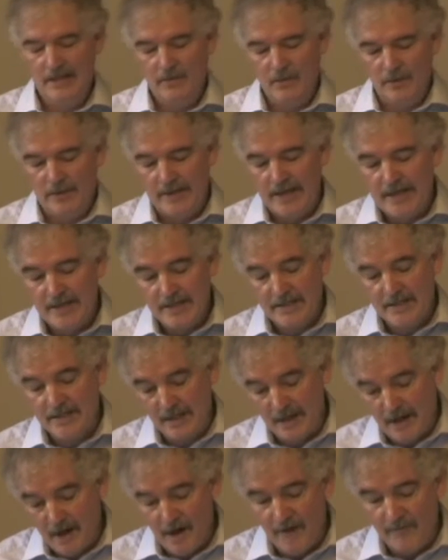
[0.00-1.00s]
Well, yes,
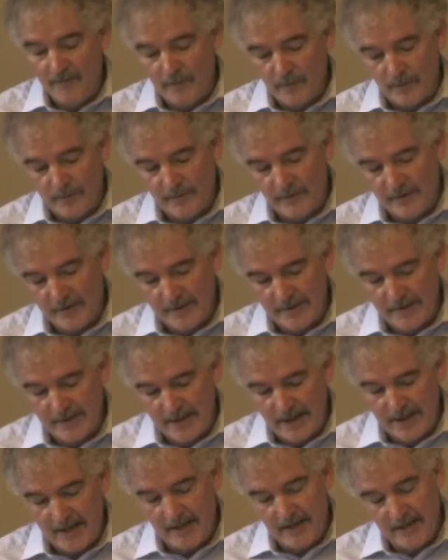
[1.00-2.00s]
they are, from what we've heard
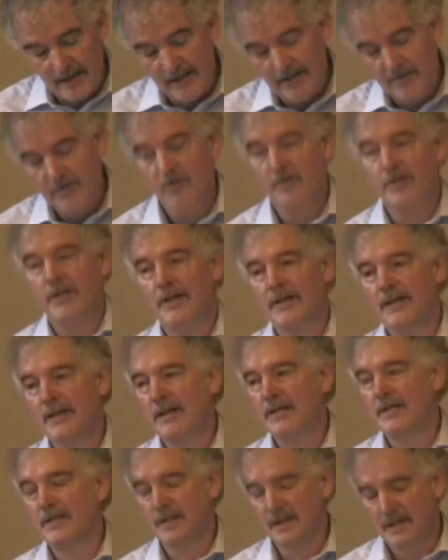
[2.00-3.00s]
today. Saw that
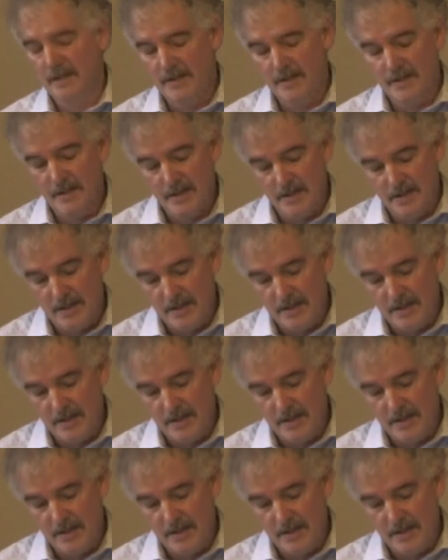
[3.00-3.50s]
classically in,